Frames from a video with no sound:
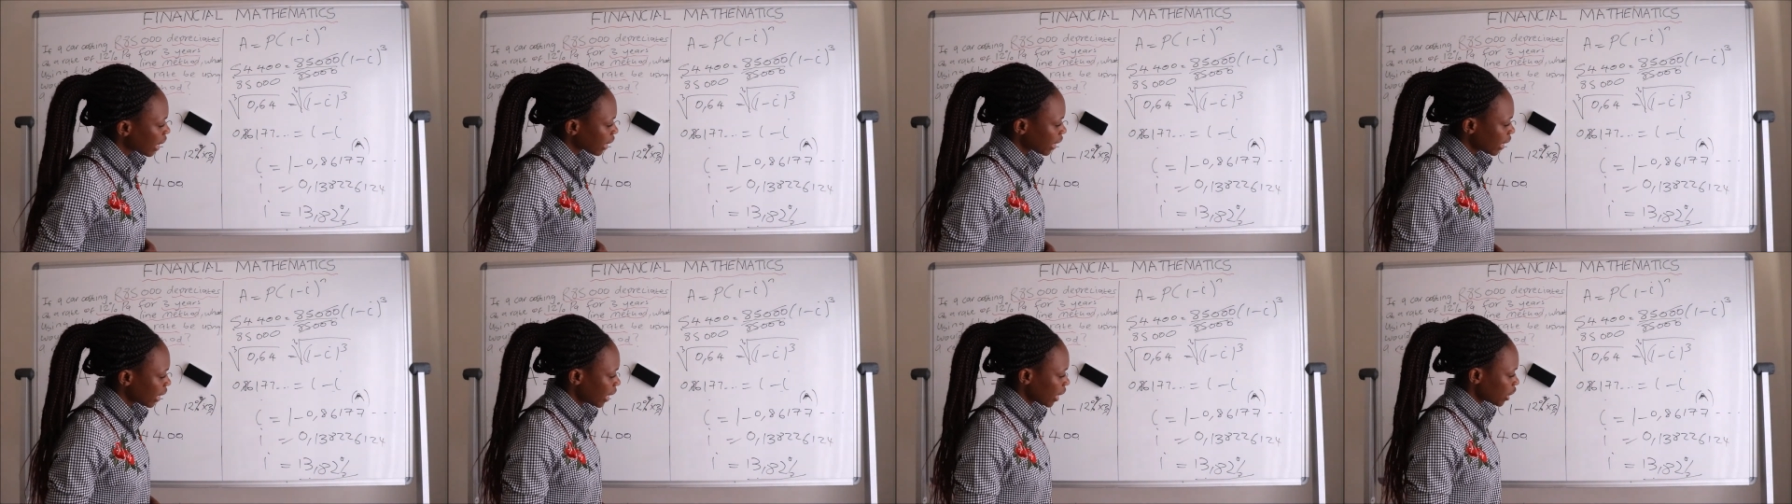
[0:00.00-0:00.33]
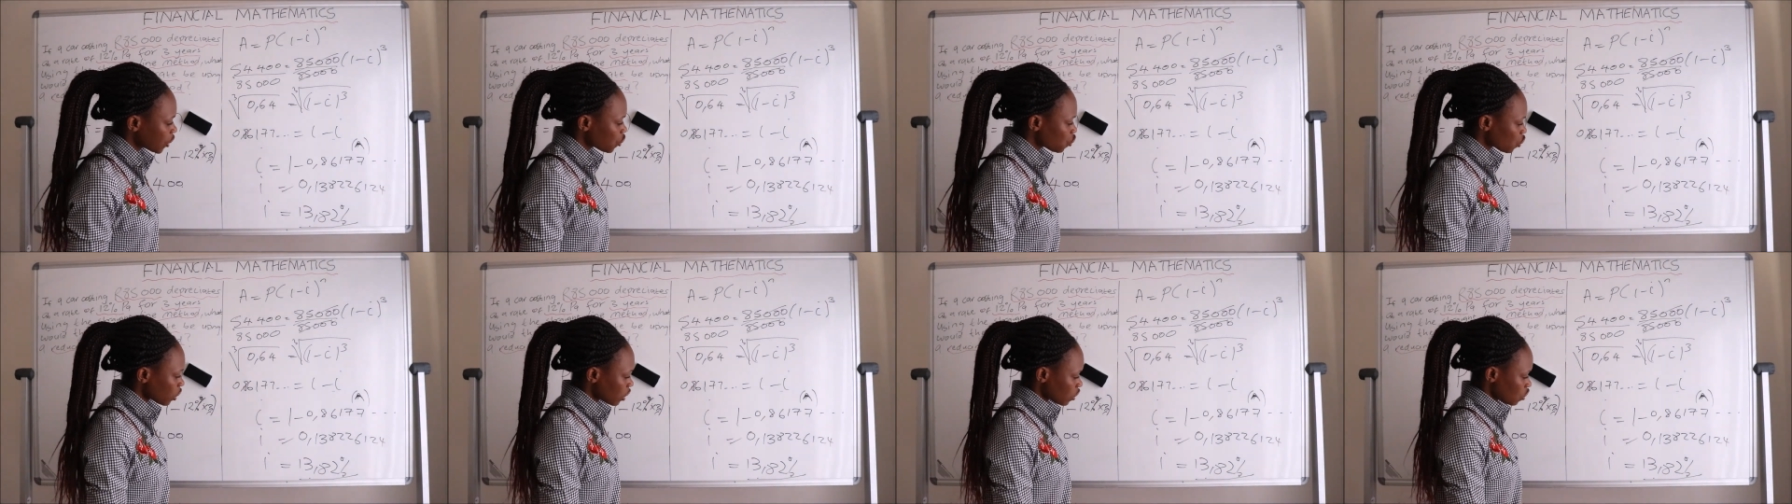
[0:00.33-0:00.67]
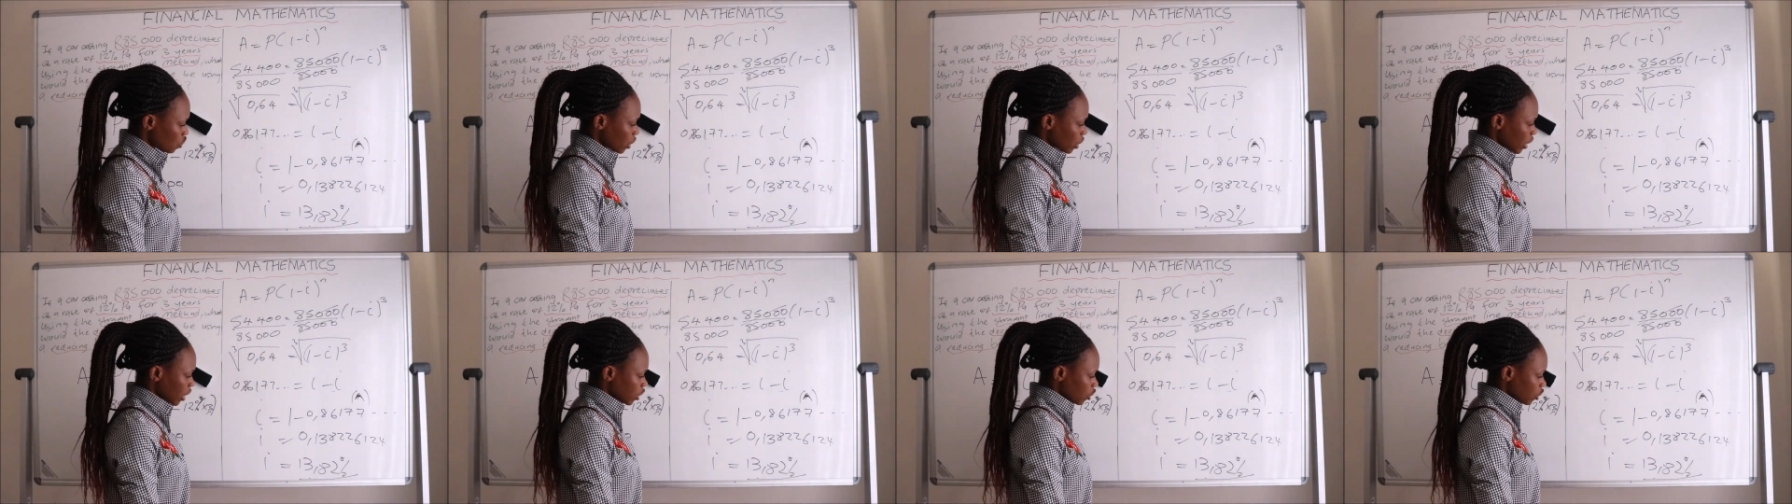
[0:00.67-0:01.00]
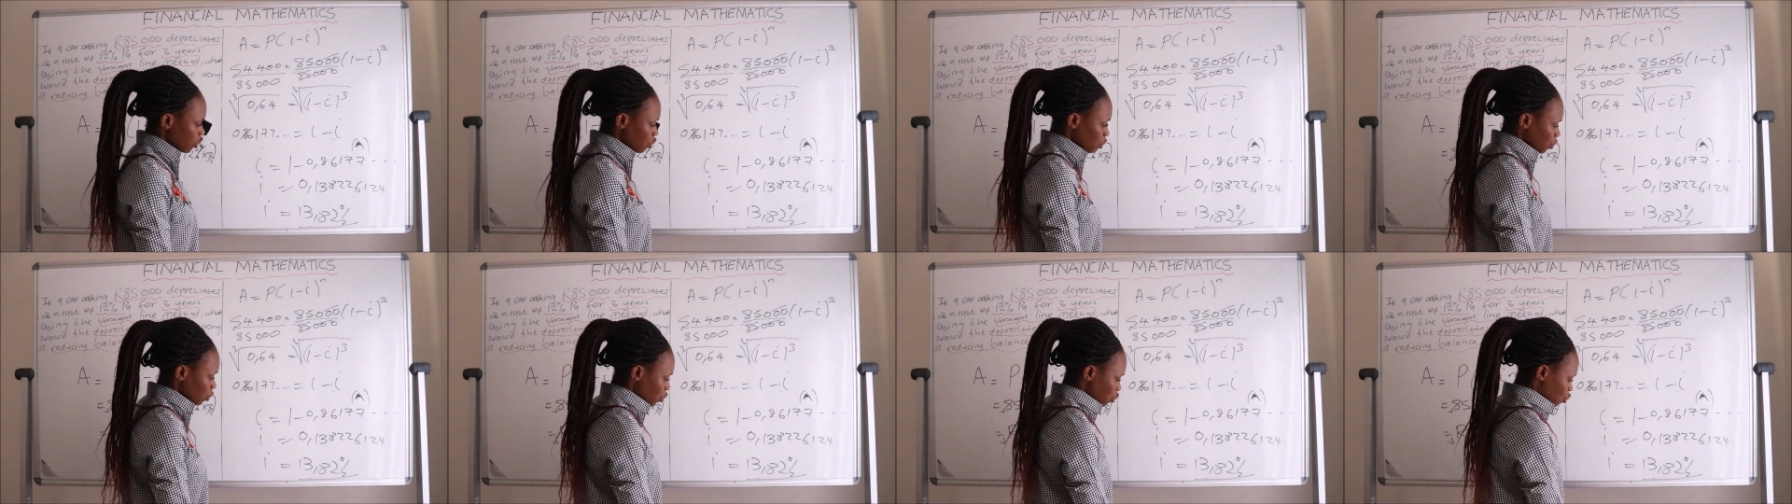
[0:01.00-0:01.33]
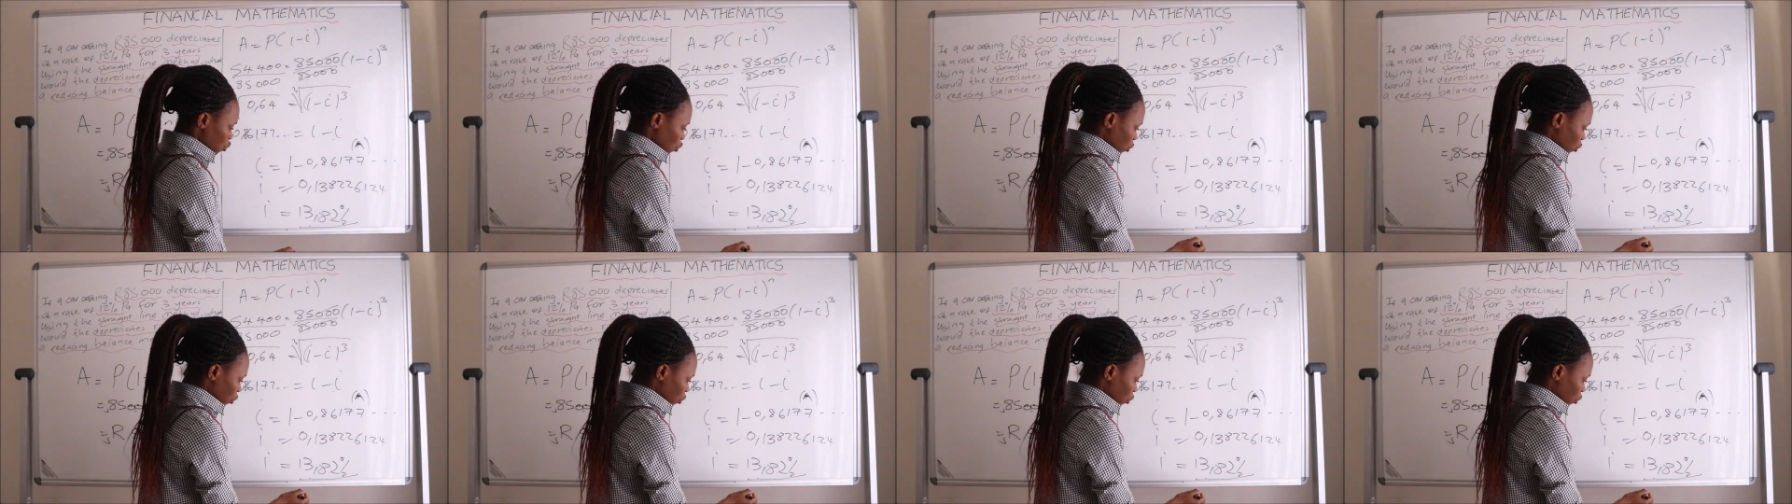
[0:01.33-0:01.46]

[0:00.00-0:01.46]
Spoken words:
the interest rate used